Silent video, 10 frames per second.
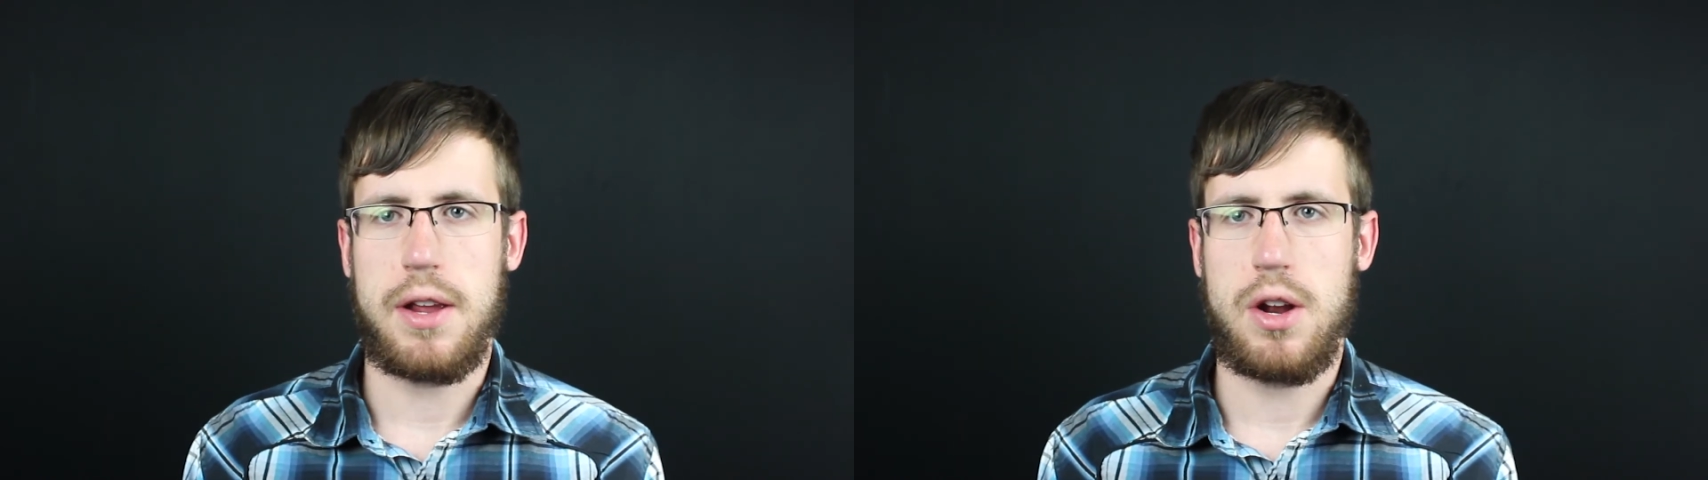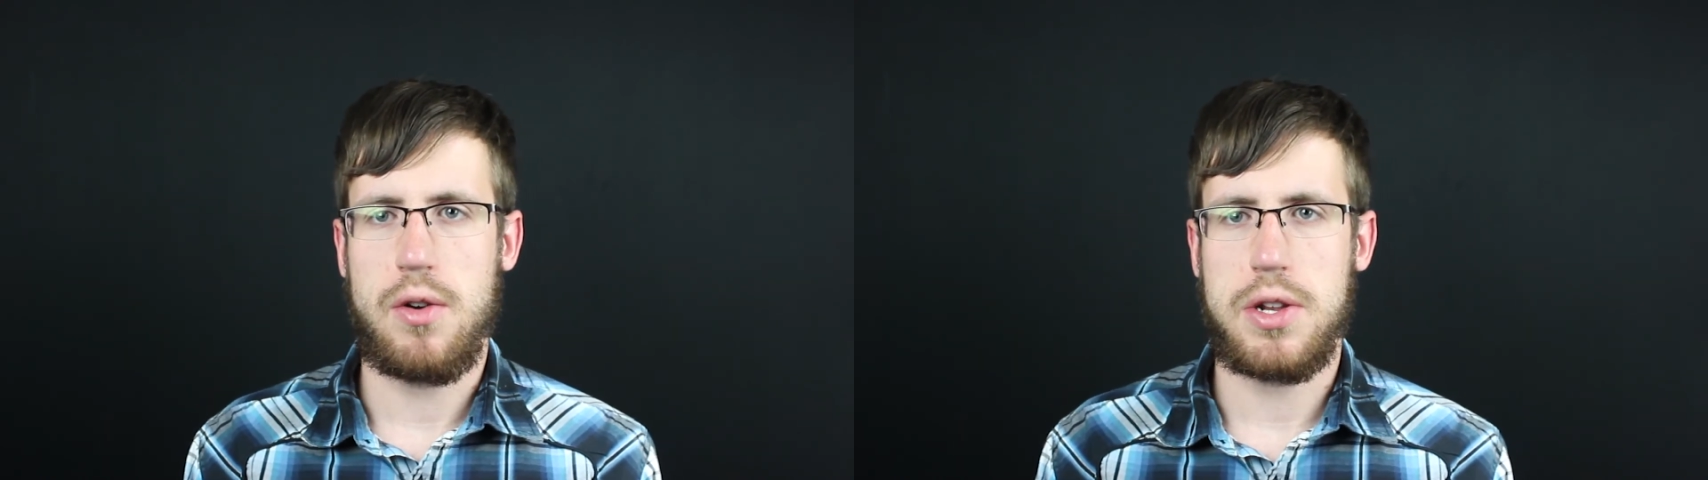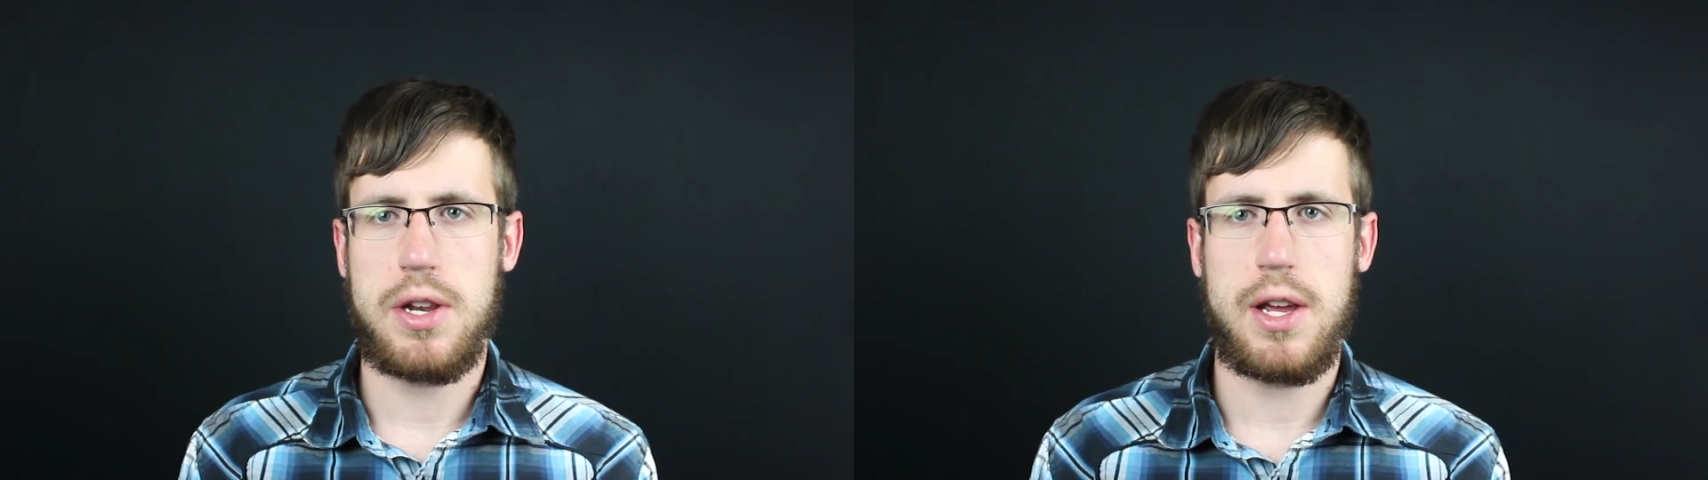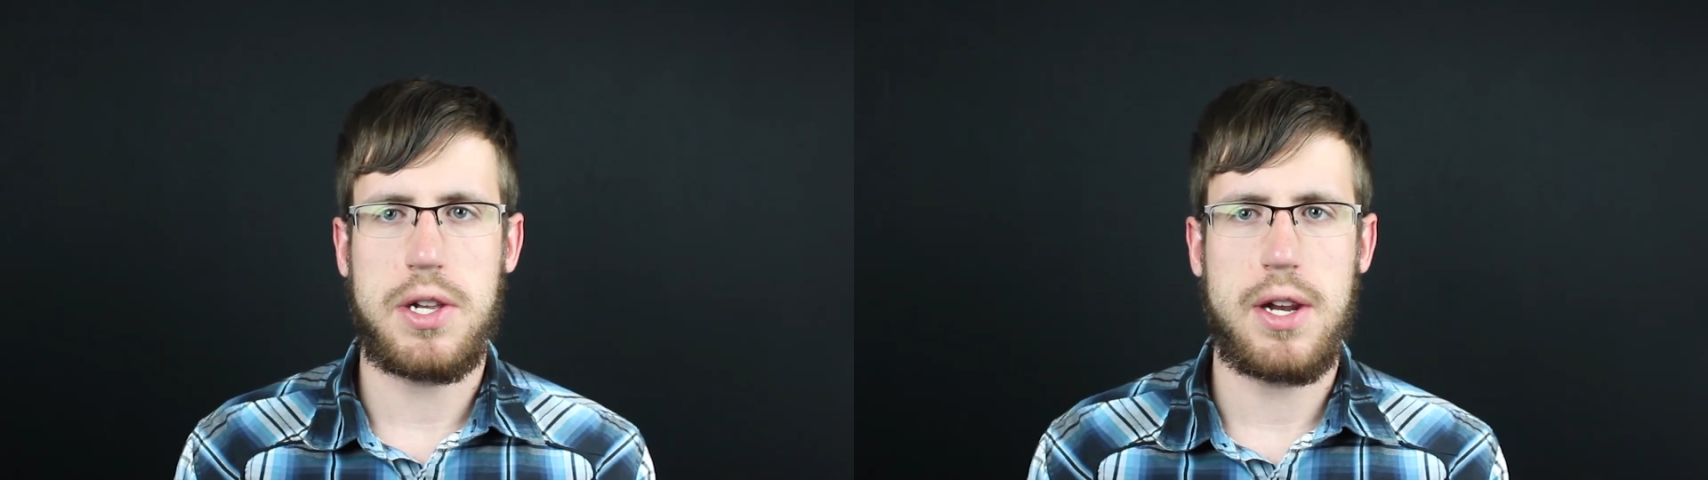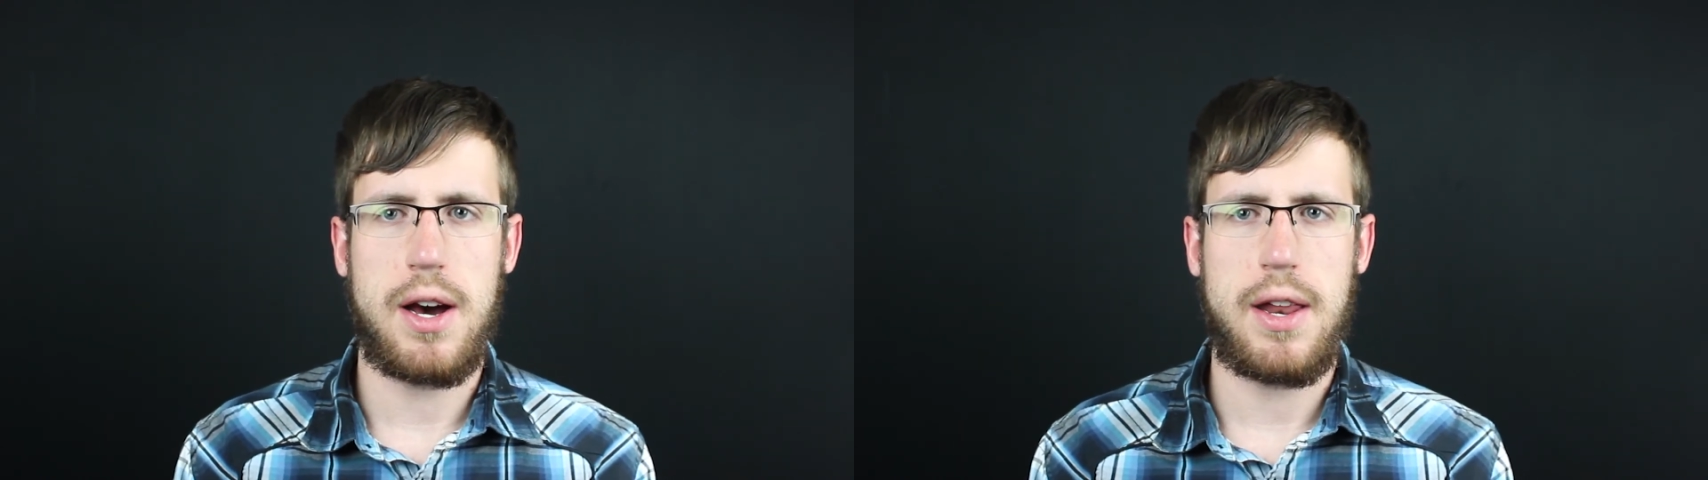
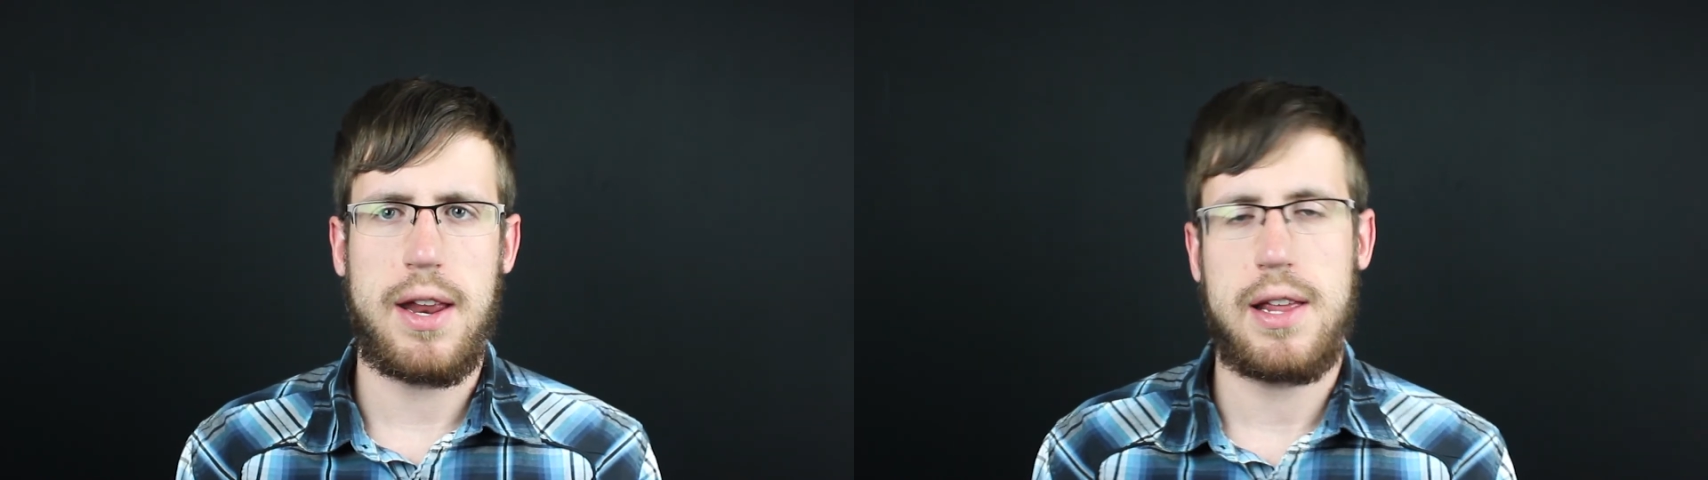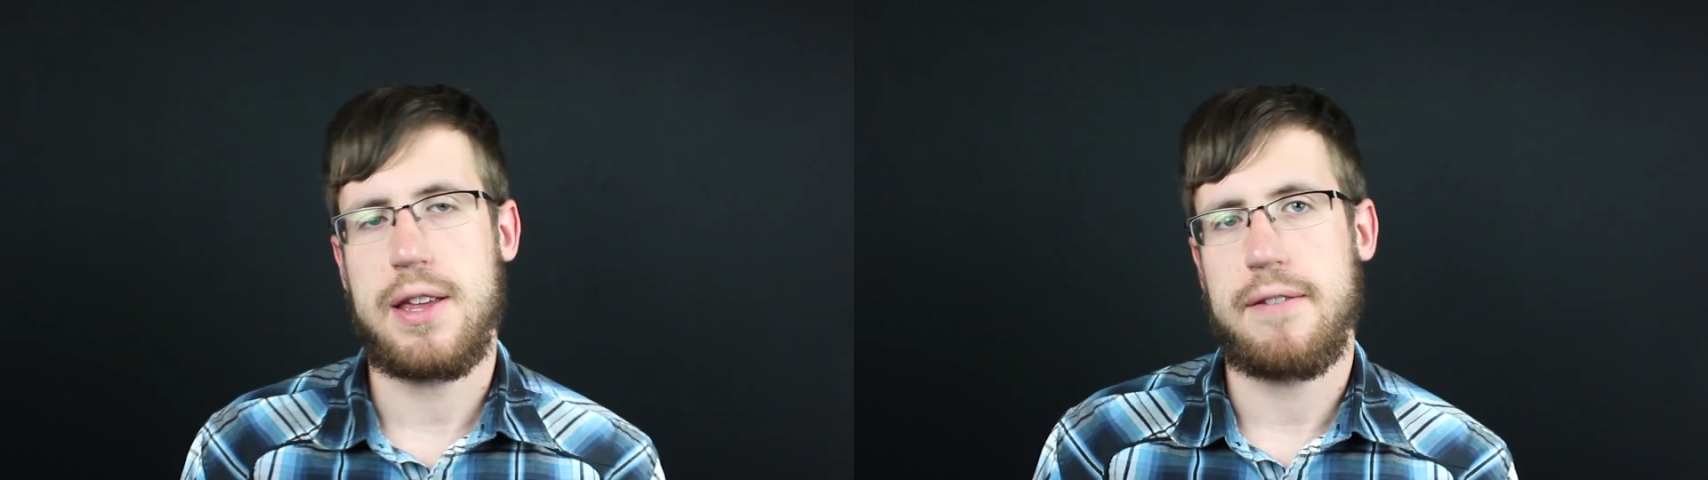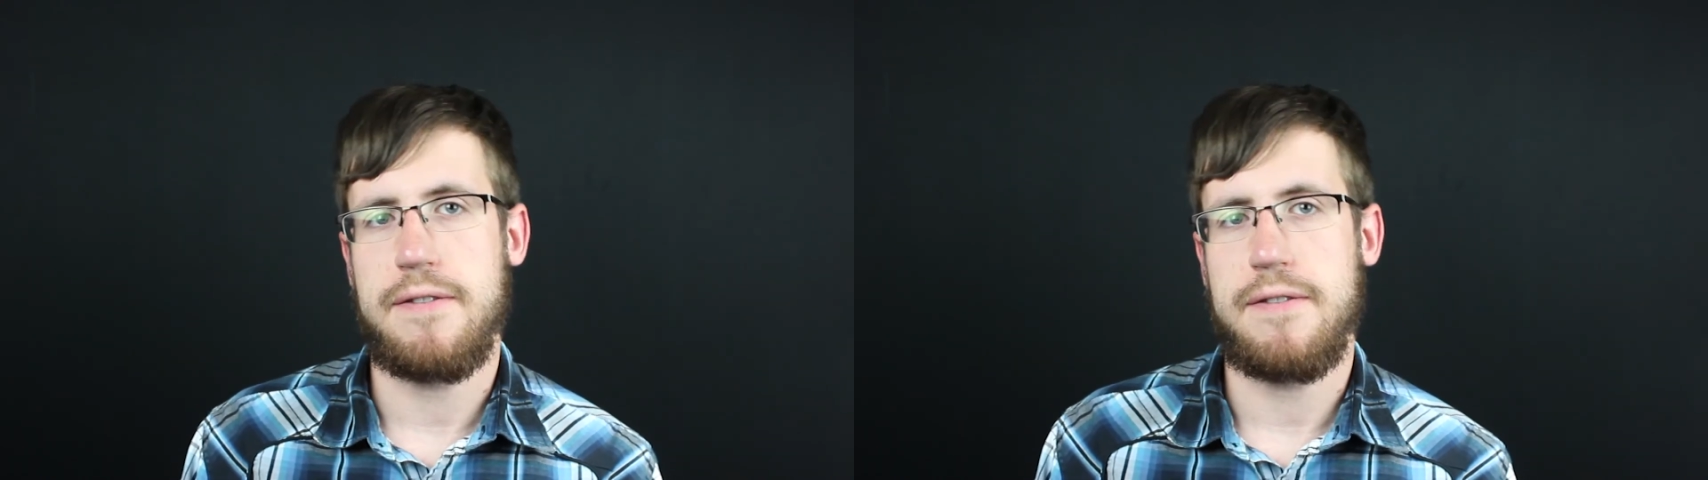It's not anything